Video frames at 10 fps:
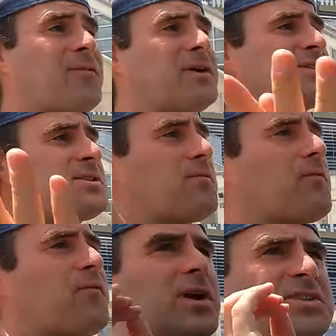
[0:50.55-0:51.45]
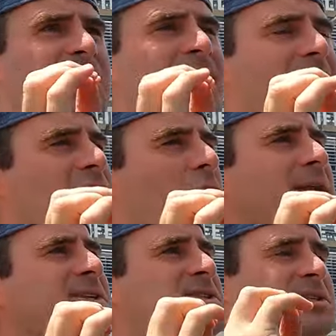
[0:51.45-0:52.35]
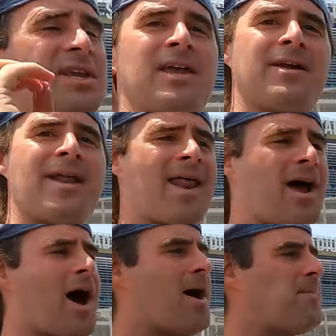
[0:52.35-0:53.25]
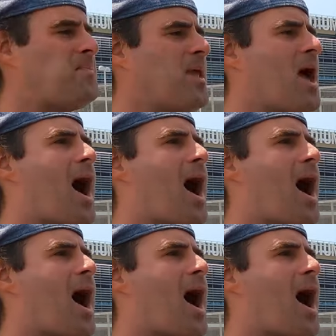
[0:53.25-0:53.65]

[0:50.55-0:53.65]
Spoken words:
First thing I notice, you hear that hum?